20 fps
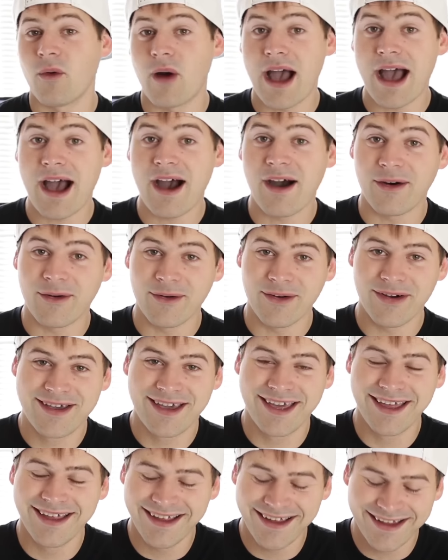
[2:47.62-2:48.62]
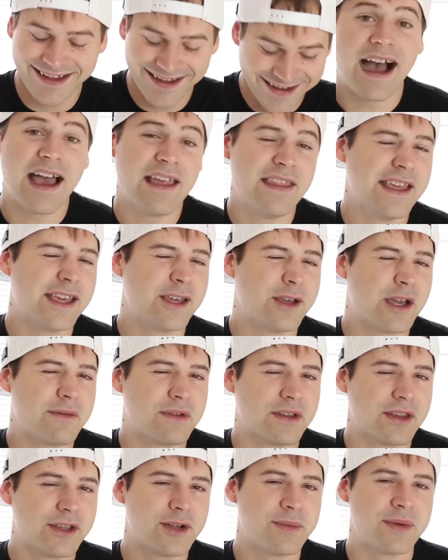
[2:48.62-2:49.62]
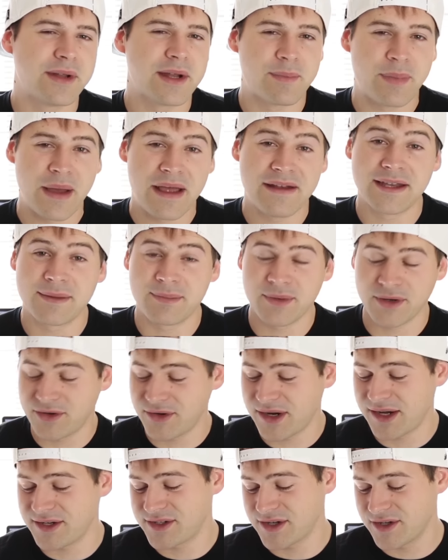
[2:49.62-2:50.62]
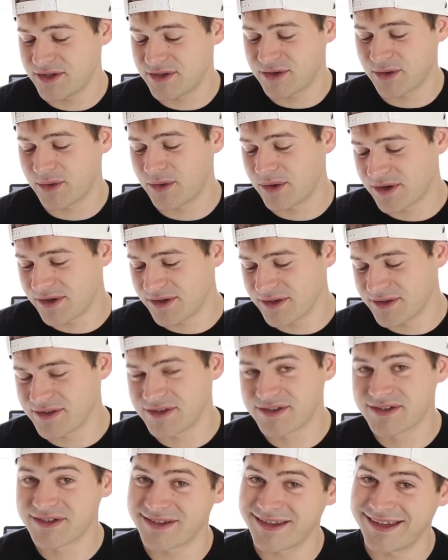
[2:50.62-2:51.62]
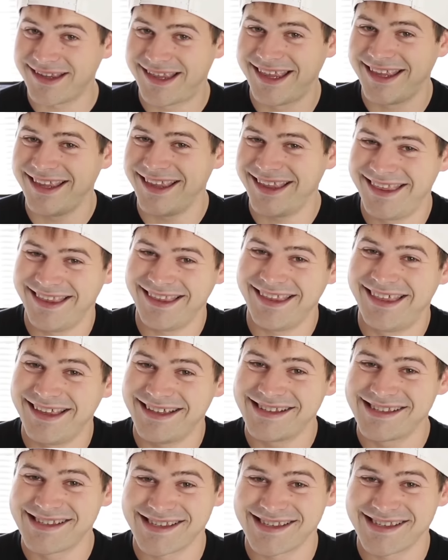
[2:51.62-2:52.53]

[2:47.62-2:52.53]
Wow. I think you have a little bit of pent-up aggression towards this